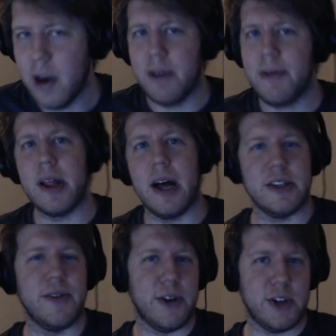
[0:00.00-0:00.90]

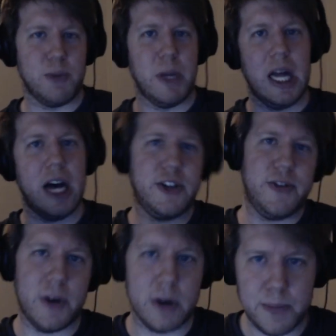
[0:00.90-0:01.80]
Philosopher,
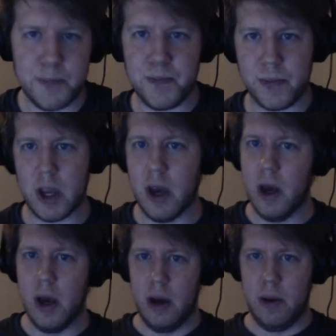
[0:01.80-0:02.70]
schmalosopher.
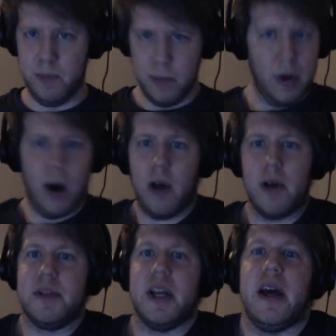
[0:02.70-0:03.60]
All I'm
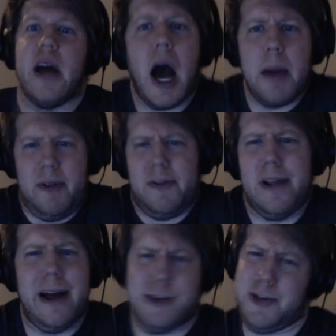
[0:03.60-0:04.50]
saying, I'm a
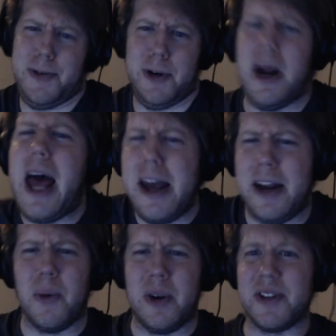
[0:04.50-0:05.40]
philosopher.
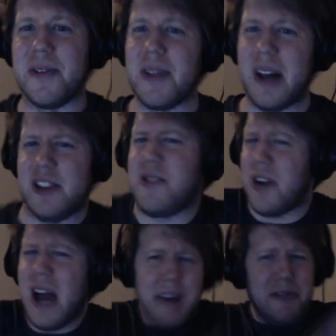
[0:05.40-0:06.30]
Anyone's a philosopher.
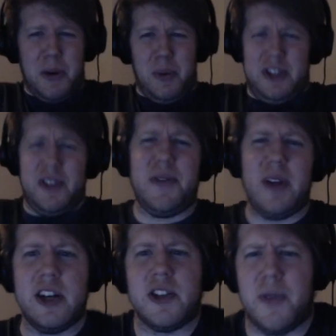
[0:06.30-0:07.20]
Everyone's a
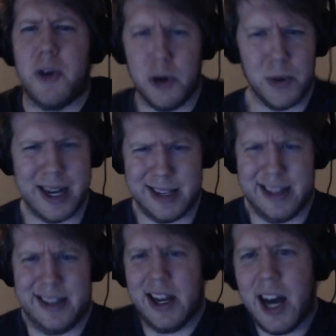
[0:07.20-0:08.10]
philosopher who has the
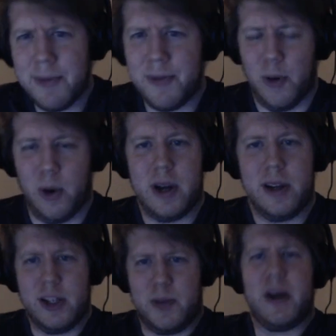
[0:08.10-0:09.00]
time for it.
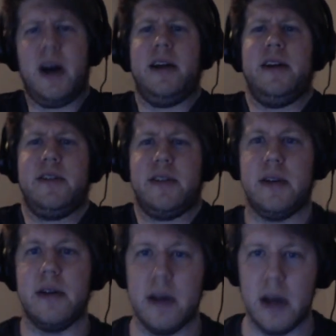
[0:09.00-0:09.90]
Let's be honest.
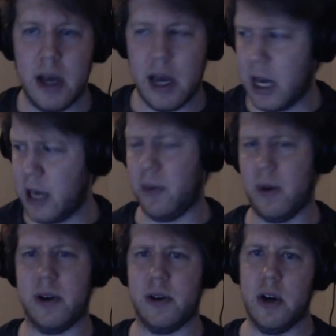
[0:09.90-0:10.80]

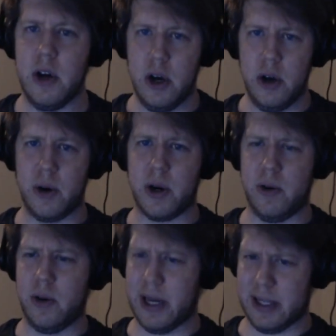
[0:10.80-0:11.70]
Anyone
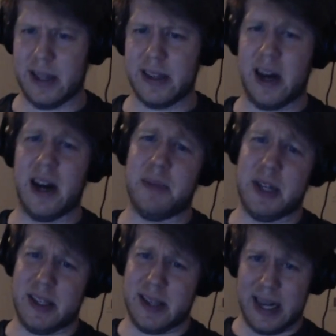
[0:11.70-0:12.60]
who has the time to
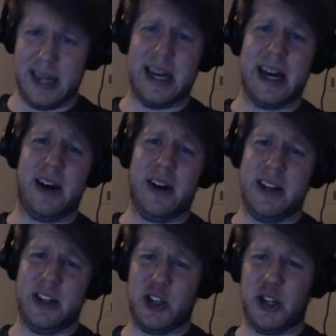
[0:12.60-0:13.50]
sit down
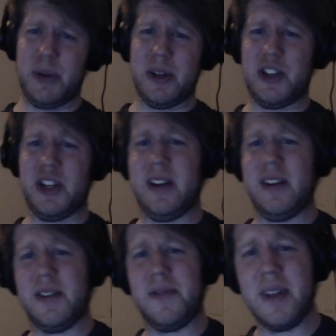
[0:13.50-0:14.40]
and shoot the shit
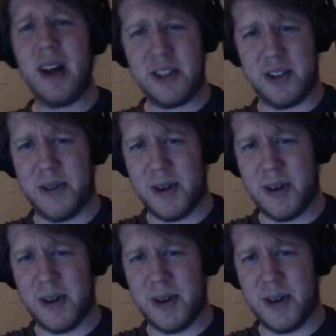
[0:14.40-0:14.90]
is a philosopher.